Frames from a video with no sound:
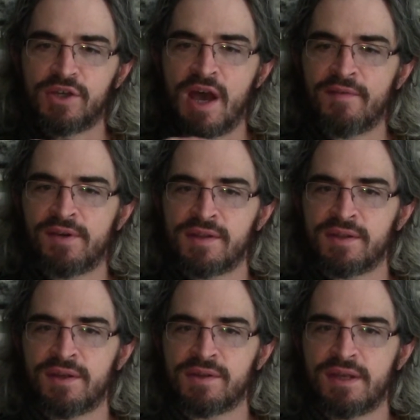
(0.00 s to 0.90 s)
Governors
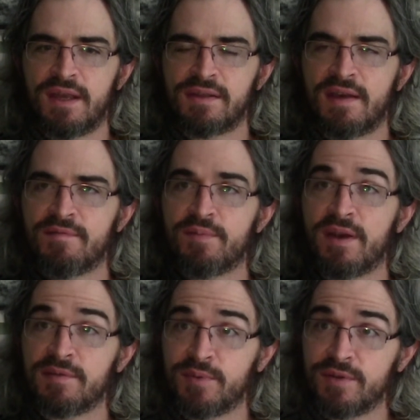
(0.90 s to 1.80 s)
in those states have
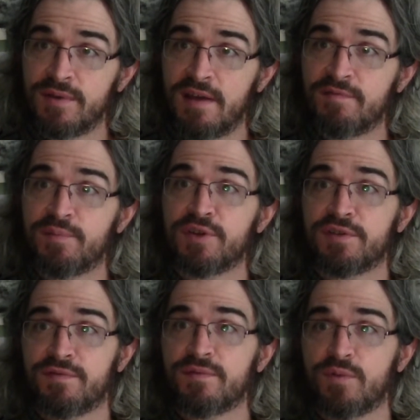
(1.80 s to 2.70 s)

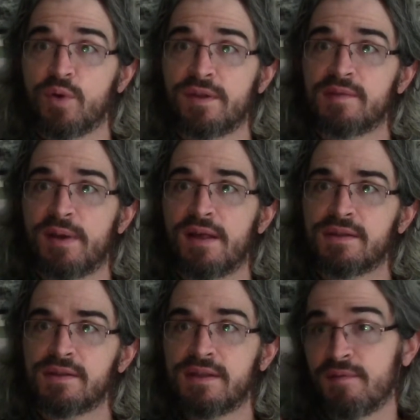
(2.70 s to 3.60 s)
pushed for these
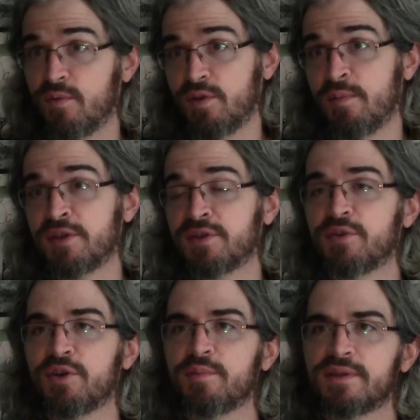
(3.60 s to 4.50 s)
policies. You
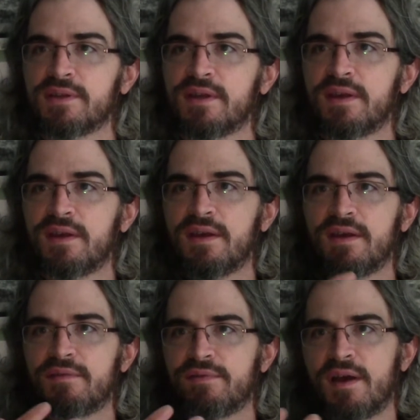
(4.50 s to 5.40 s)
mentioned groups,
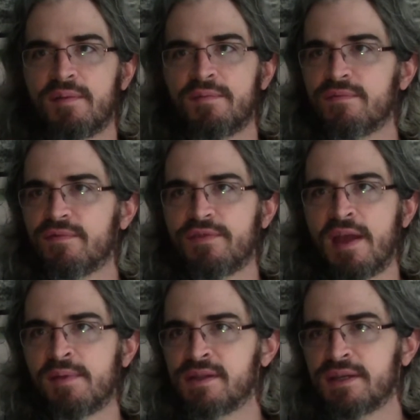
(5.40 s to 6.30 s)

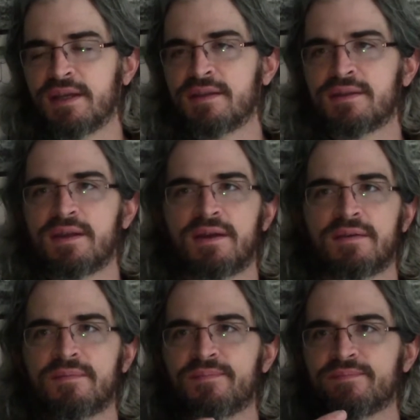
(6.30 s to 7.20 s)
Families Against
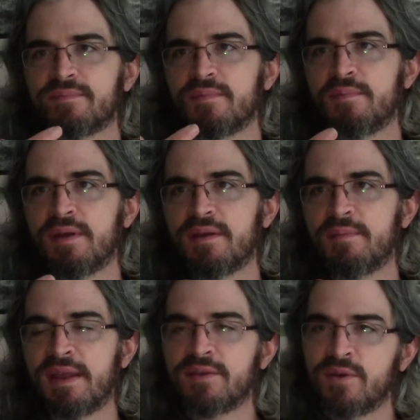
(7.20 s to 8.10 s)

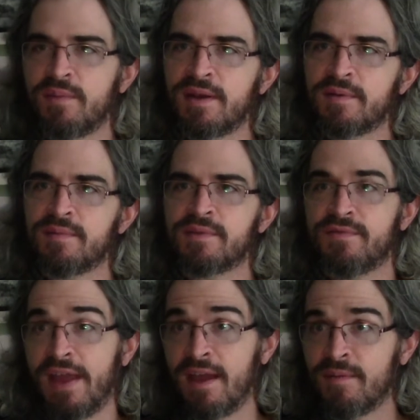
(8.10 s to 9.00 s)
Mandatory
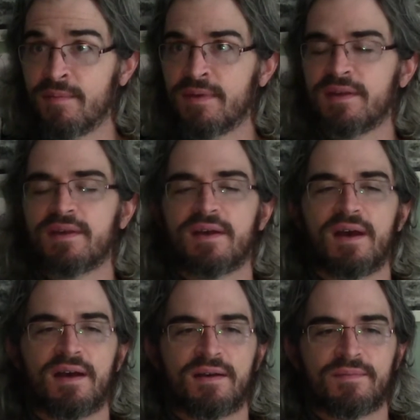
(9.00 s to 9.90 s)
Minimums, FAM.
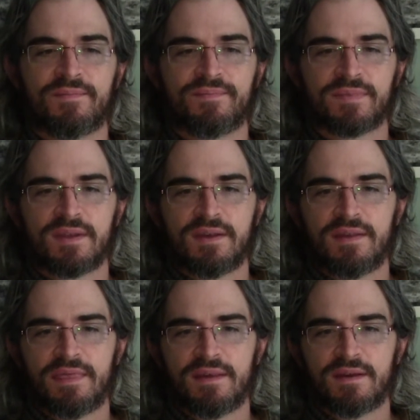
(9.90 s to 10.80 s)

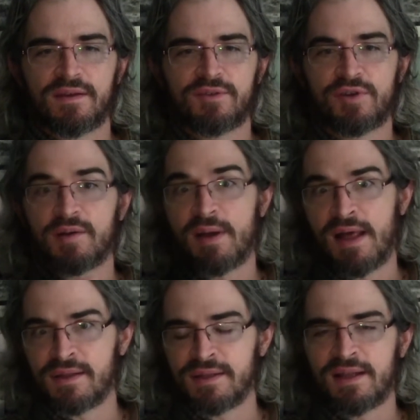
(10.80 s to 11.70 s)
The Drug
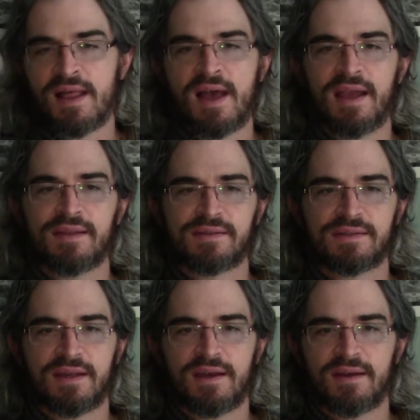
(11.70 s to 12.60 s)
Policy Alliance,